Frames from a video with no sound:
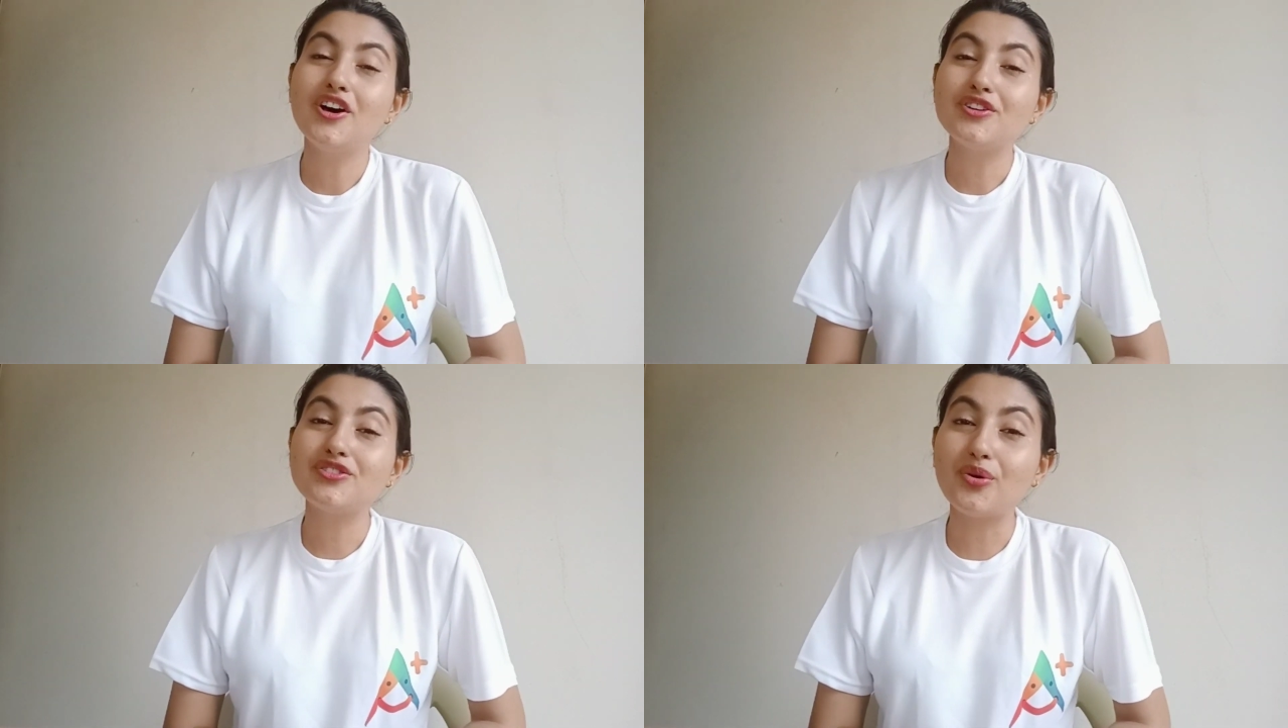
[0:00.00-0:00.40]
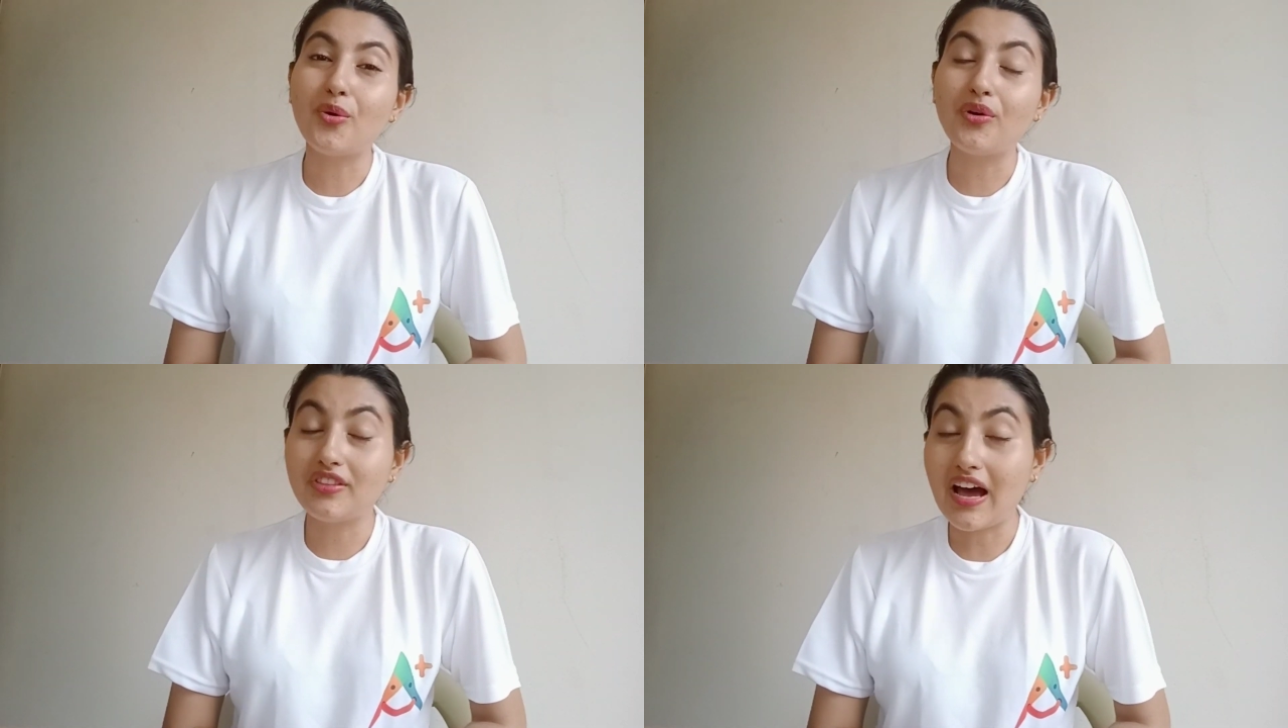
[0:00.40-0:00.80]

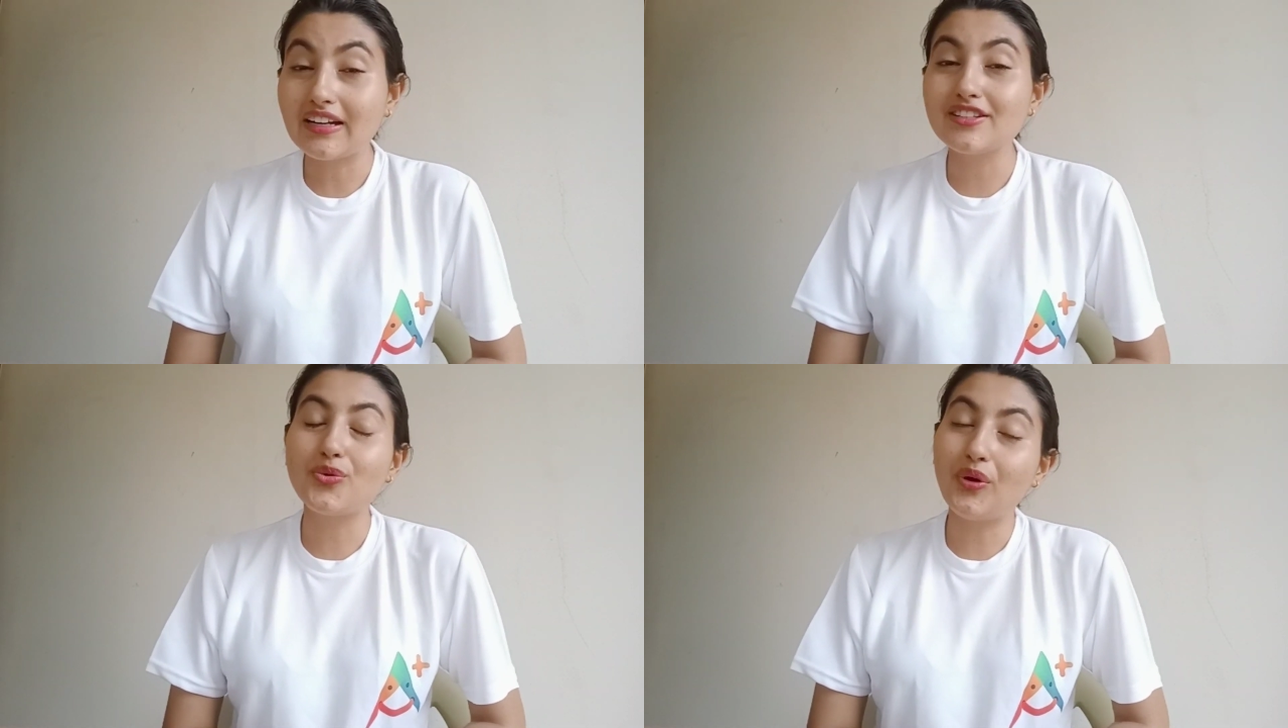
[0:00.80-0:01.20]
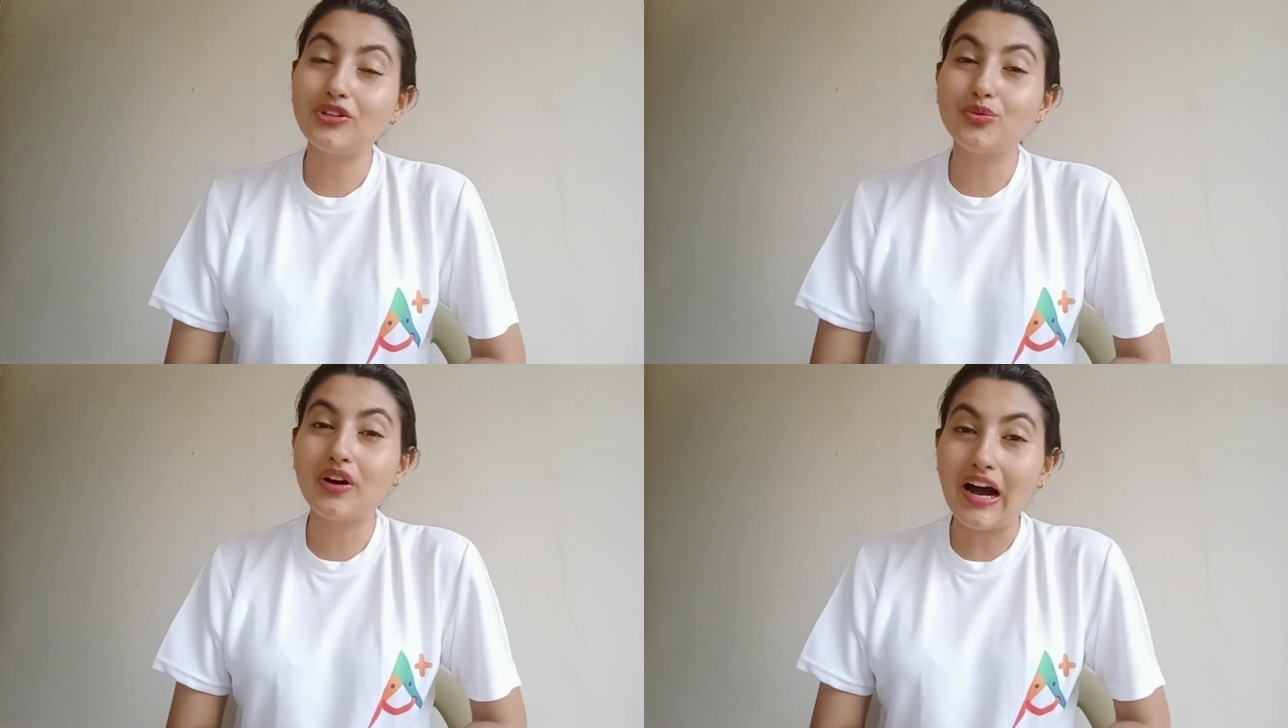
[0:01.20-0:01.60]
So that is
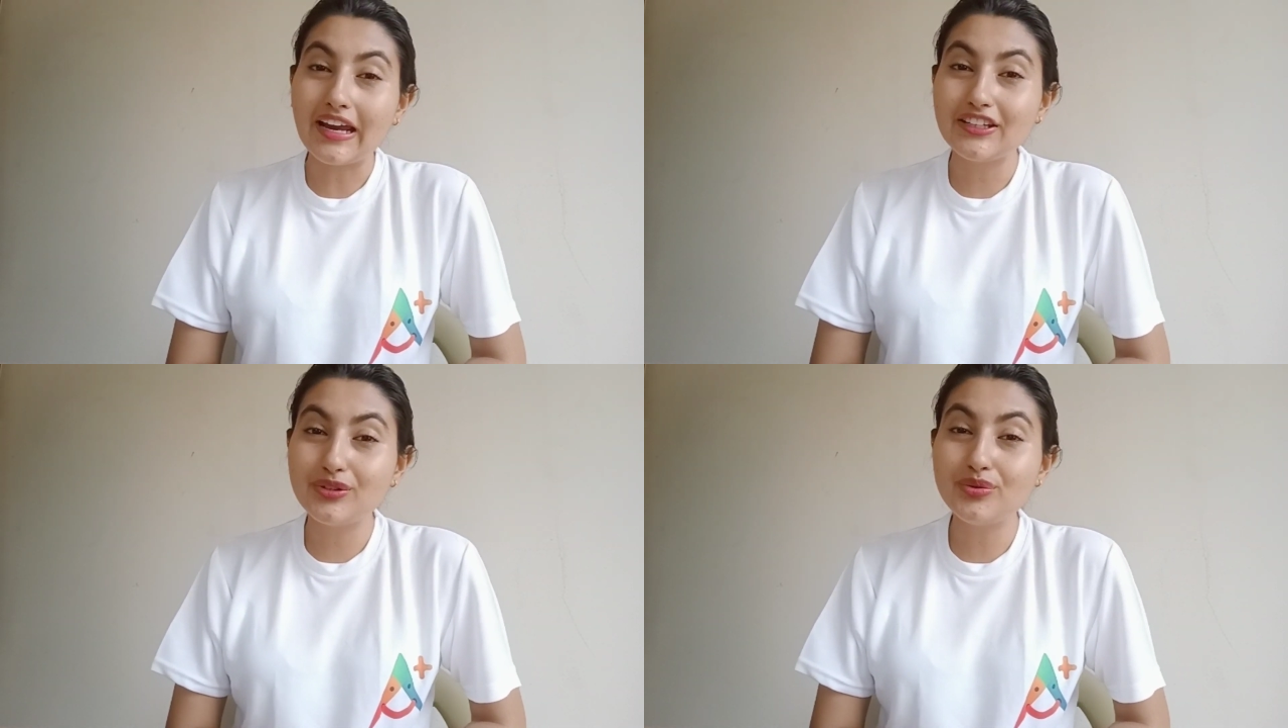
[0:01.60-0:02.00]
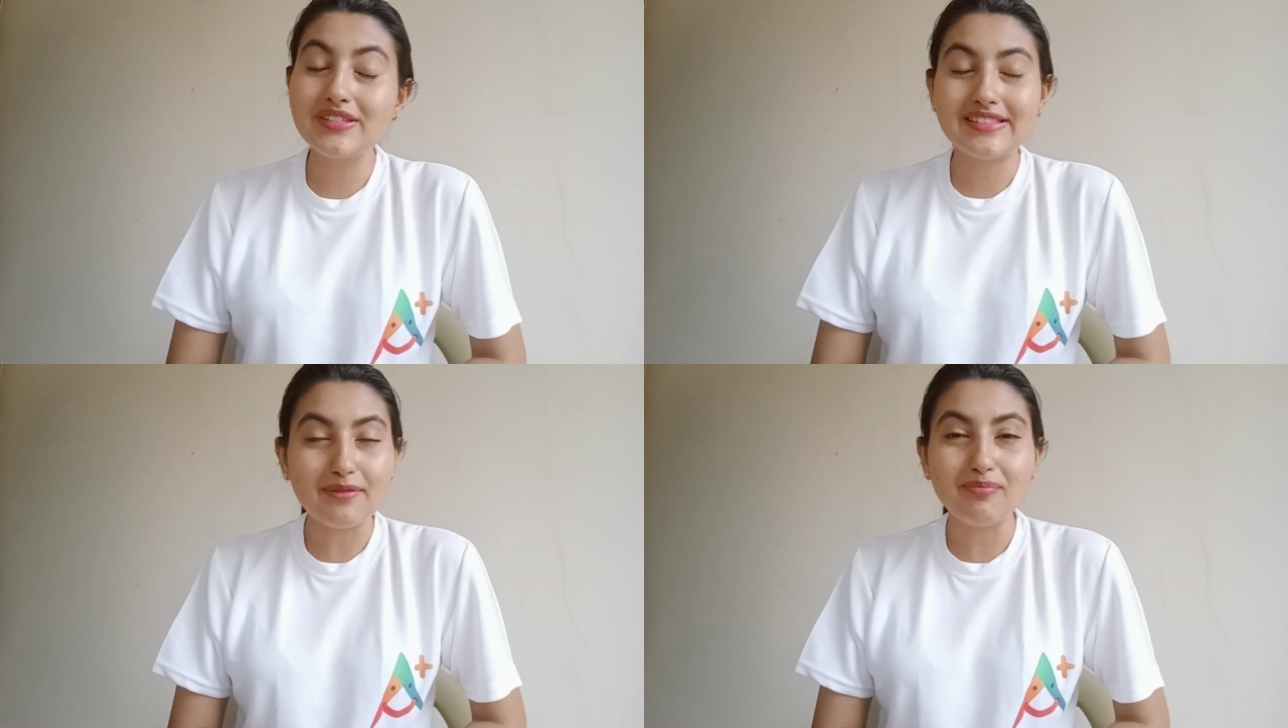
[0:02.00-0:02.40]
going to guide you
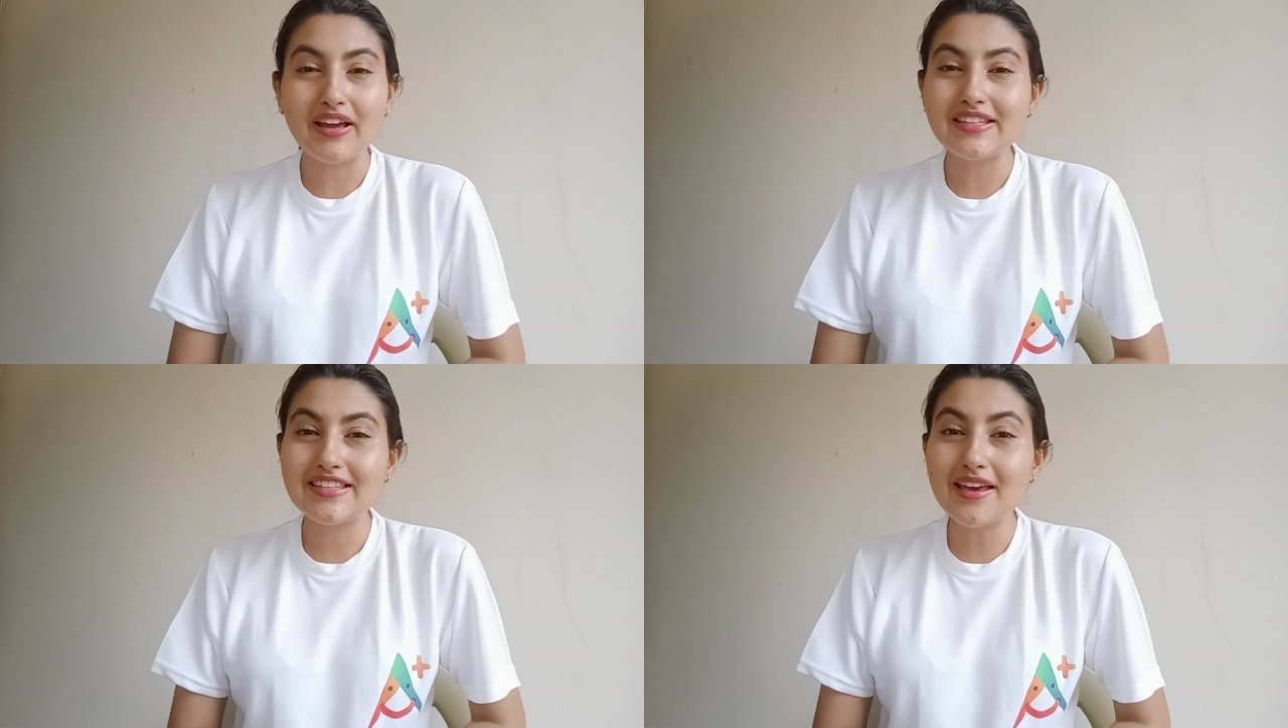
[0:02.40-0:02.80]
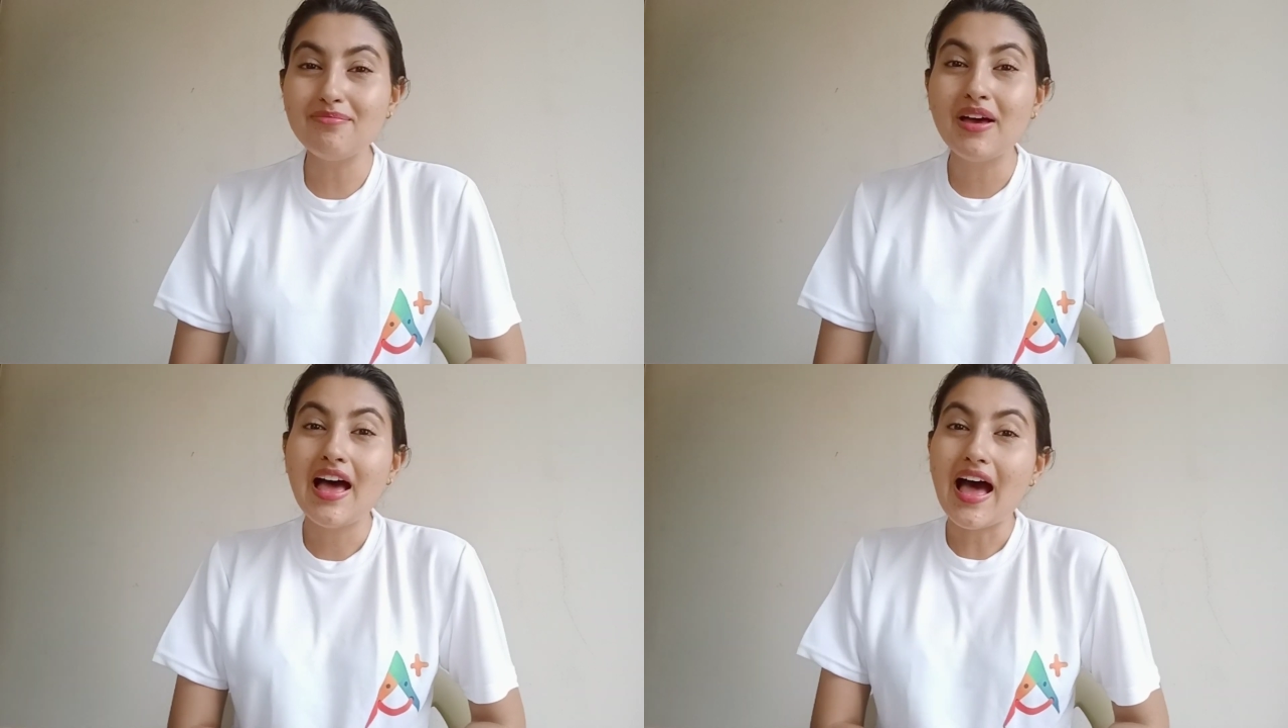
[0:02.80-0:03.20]
step by step.